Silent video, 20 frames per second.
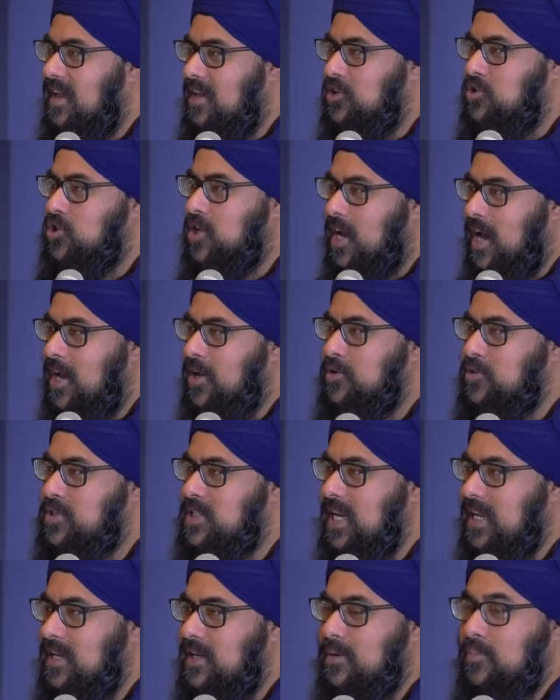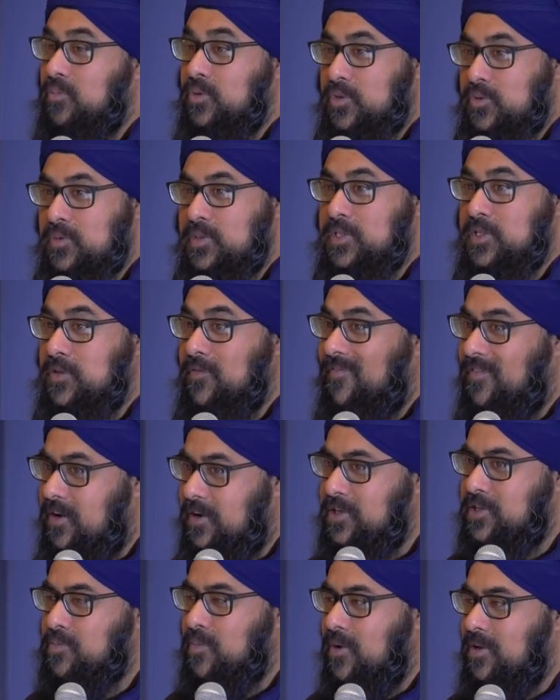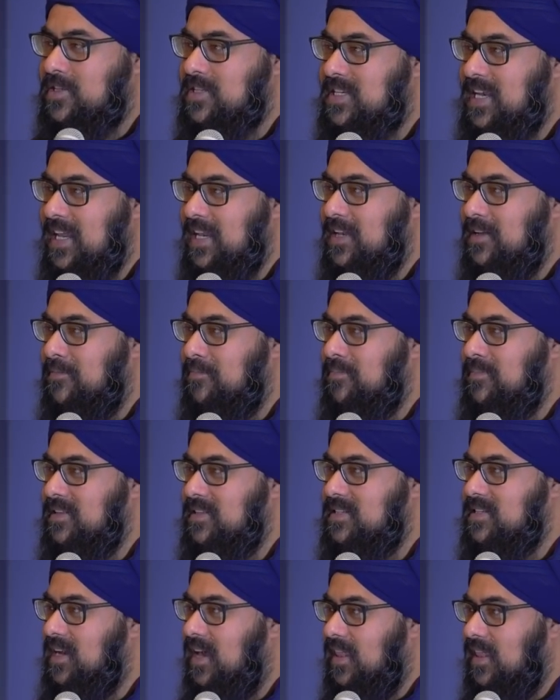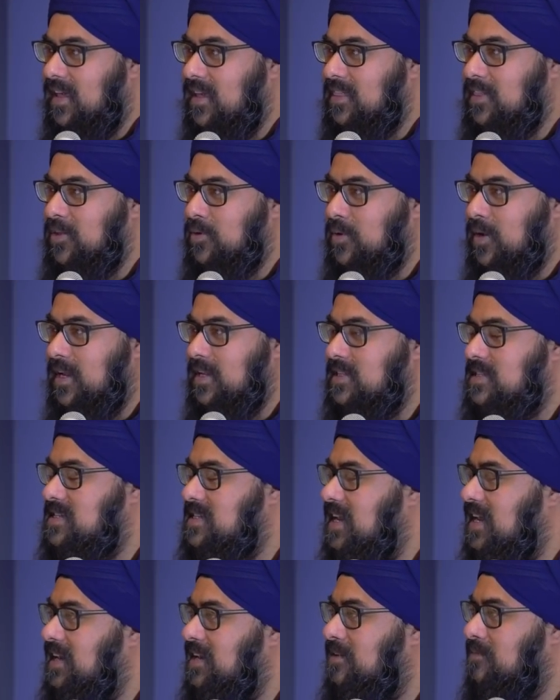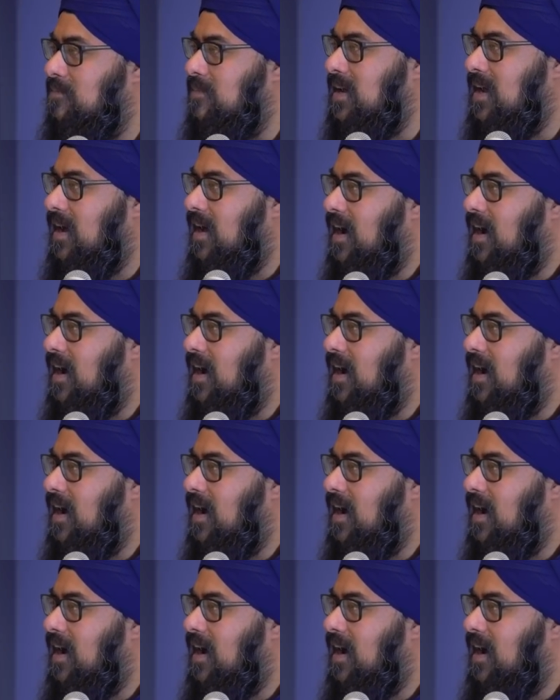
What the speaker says: in Chicago Stadium, which was a very small stadium, it's not like the United Stadium,